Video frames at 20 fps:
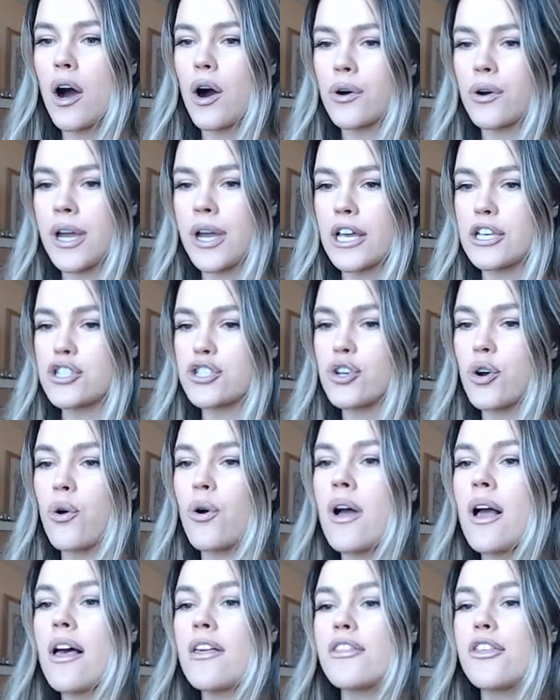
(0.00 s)
Okay,
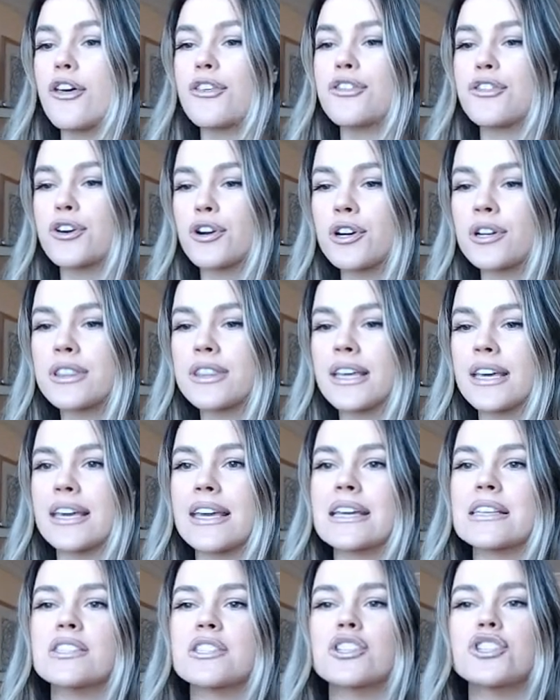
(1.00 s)
so the third
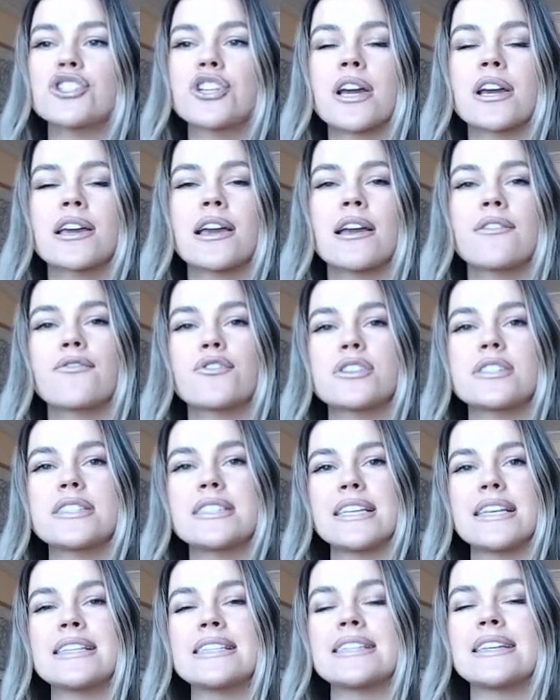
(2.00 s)
thing is checking for
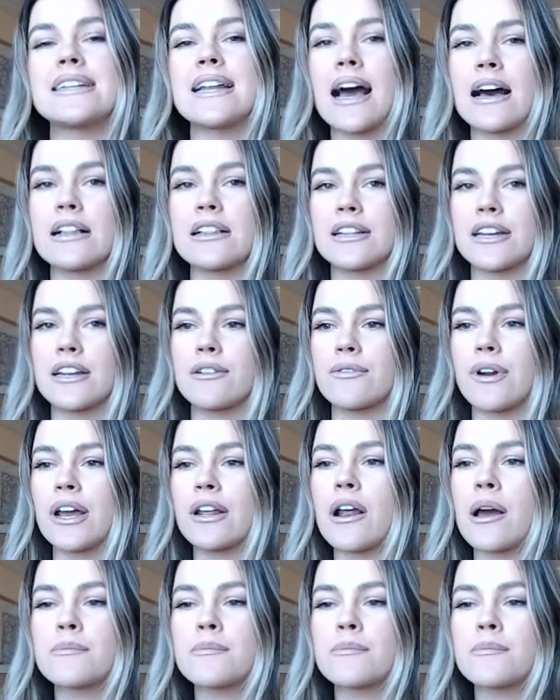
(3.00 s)
seasonality, right?